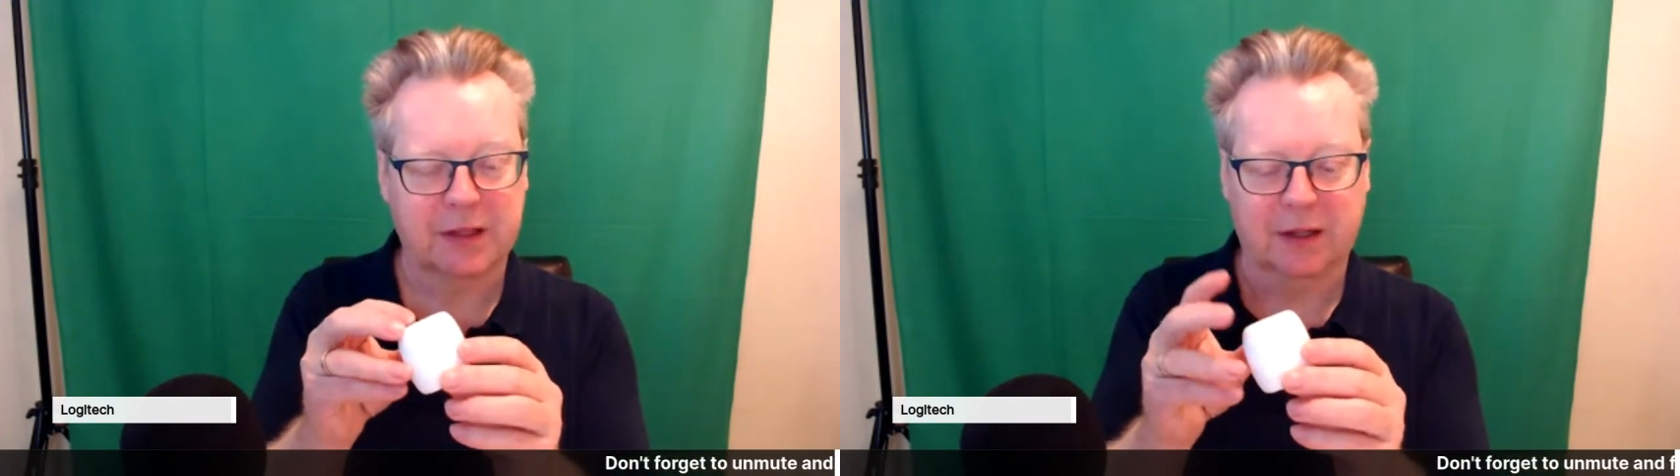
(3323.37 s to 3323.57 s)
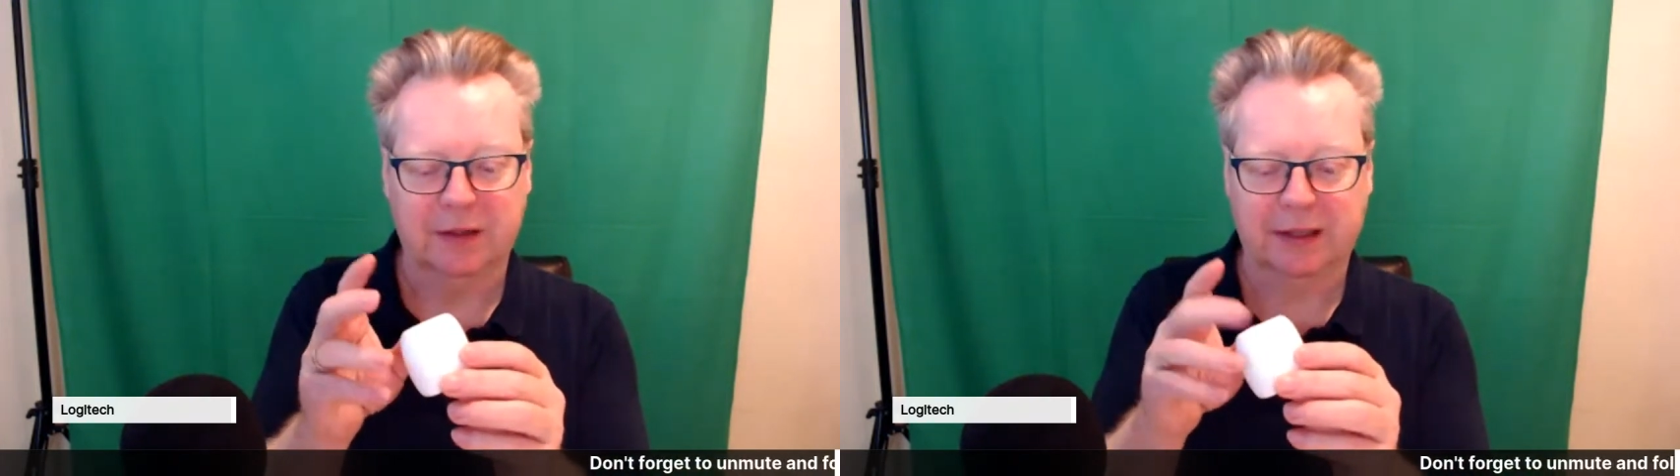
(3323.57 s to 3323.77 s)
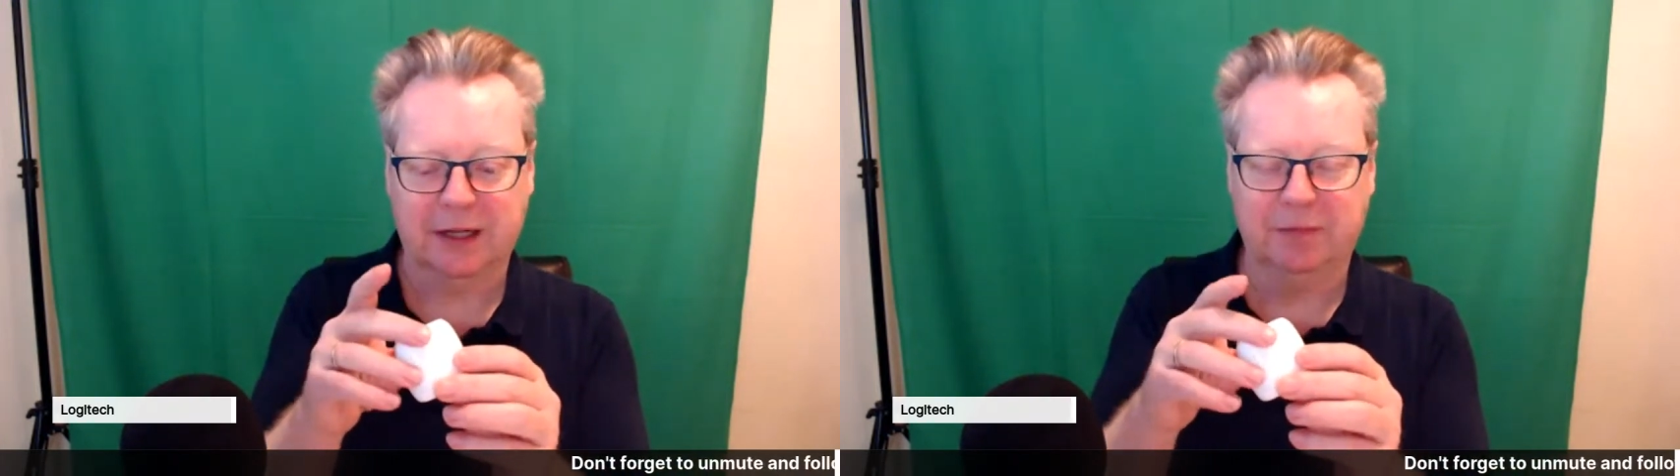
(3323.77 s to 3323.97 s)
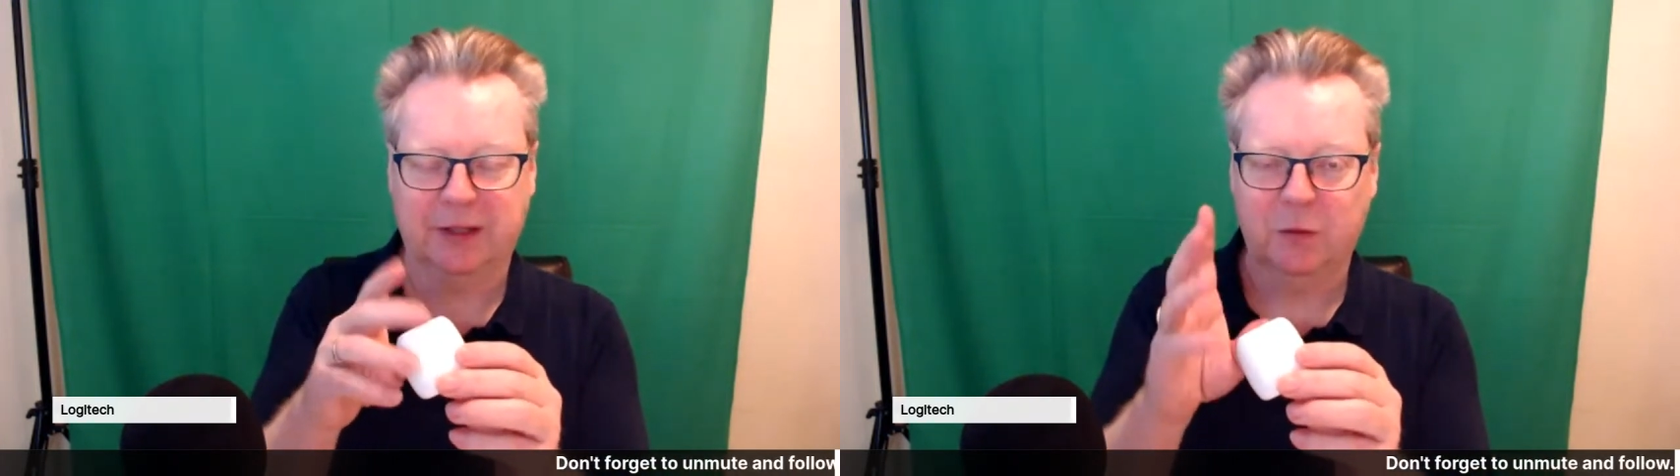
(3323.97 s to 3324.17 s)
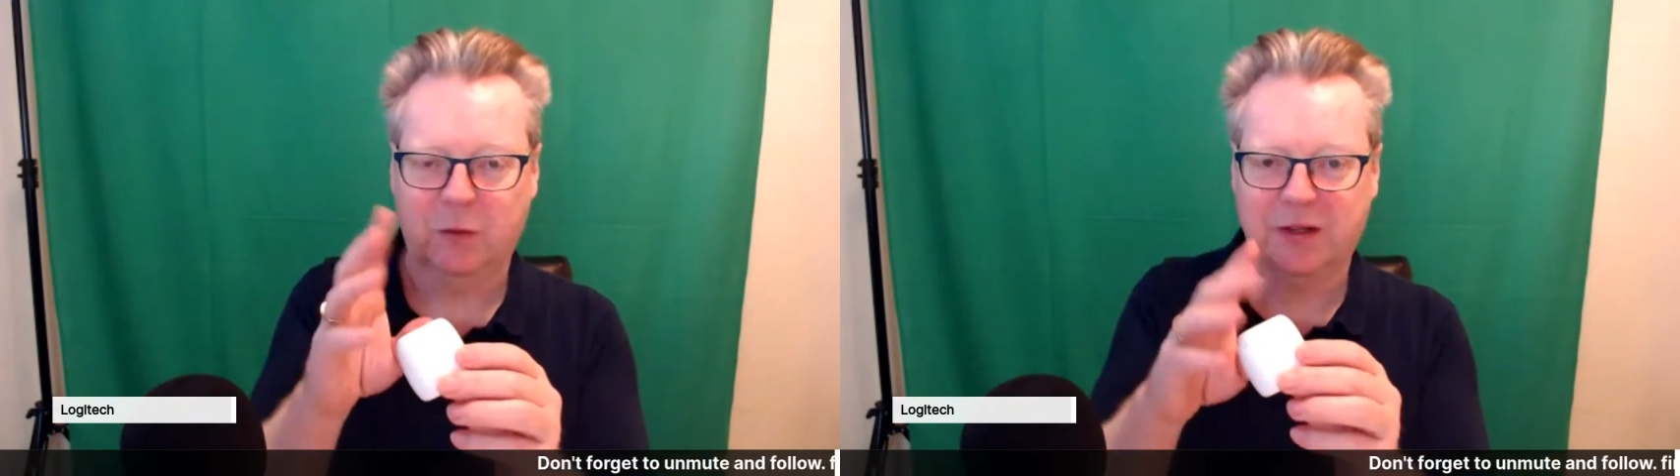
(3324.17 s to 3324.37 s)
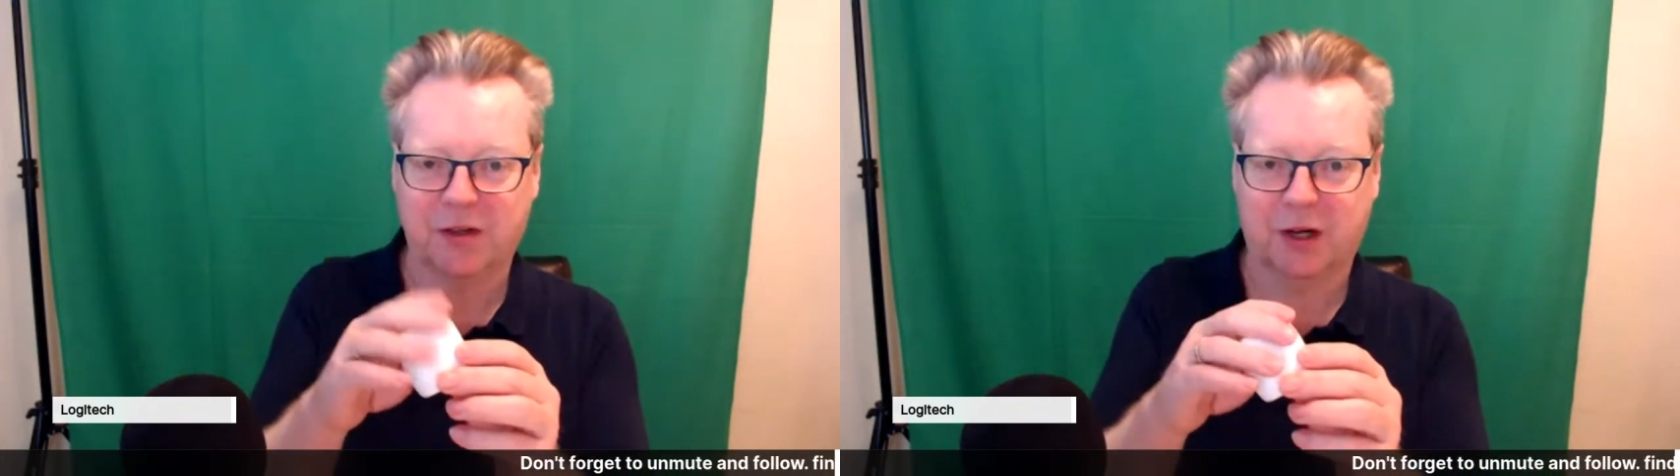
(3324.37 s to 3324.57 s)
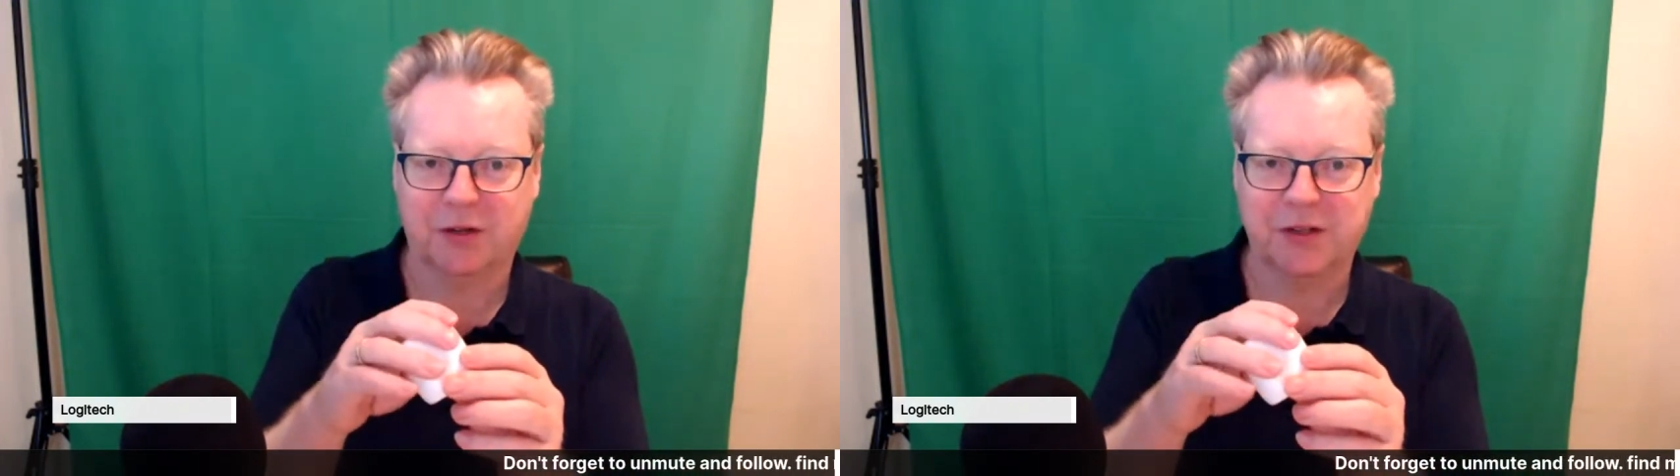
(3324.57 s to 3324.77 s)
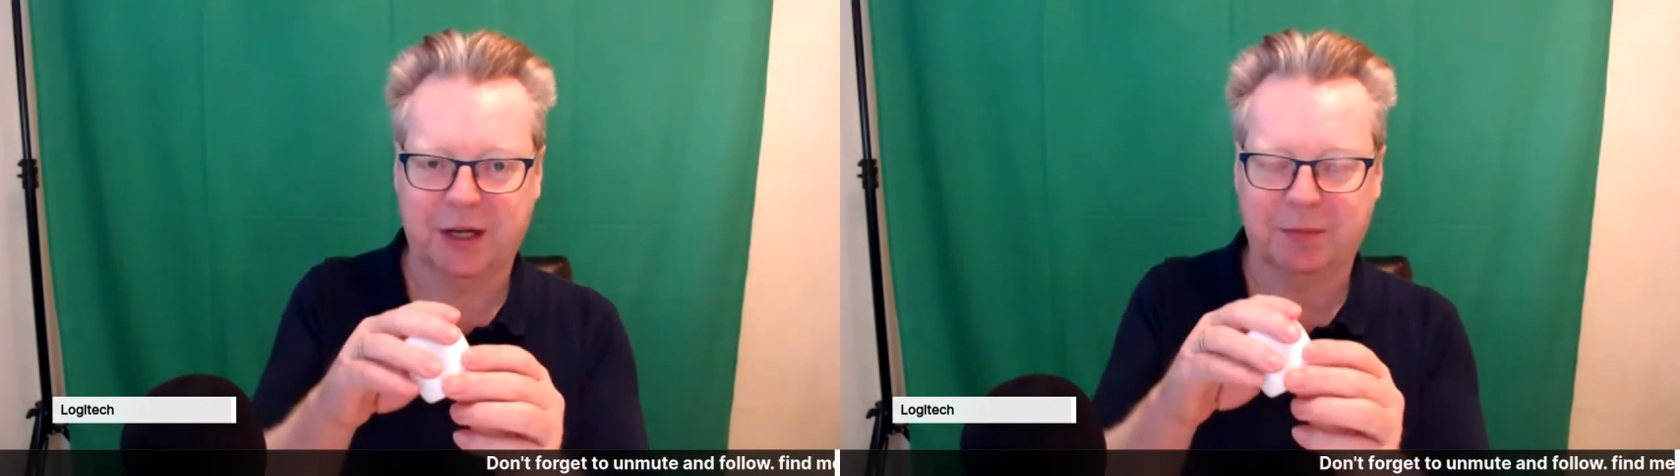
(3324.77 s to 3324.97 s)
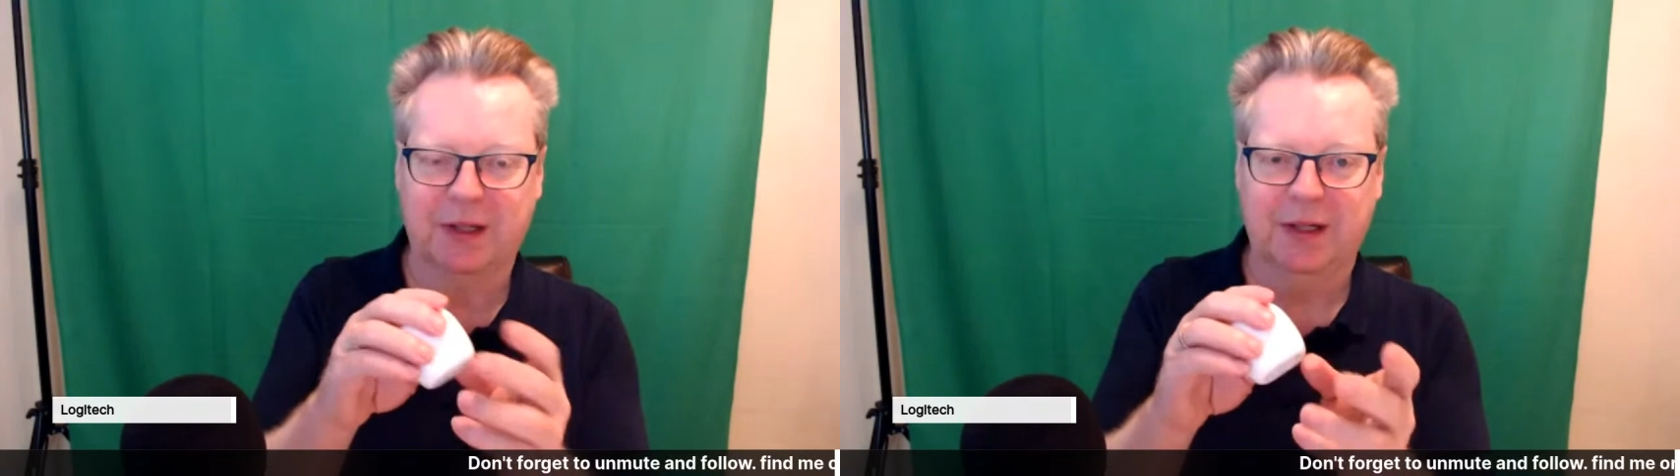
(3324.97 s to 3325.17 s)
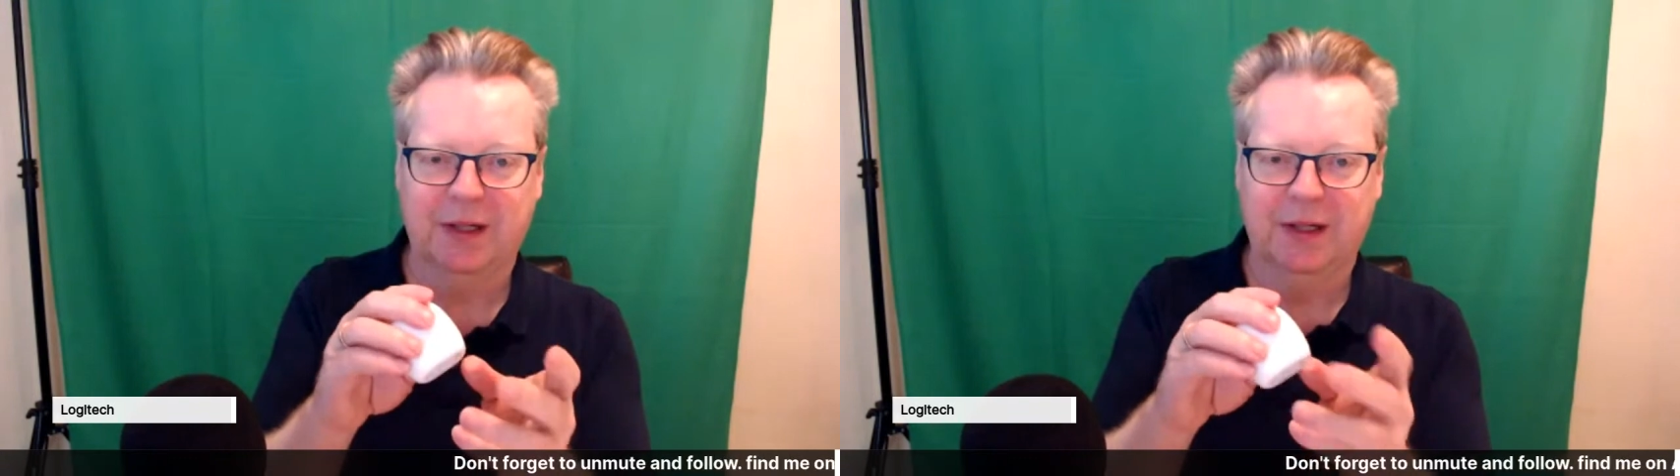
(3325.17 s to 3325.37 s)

So they come, they're always charging up.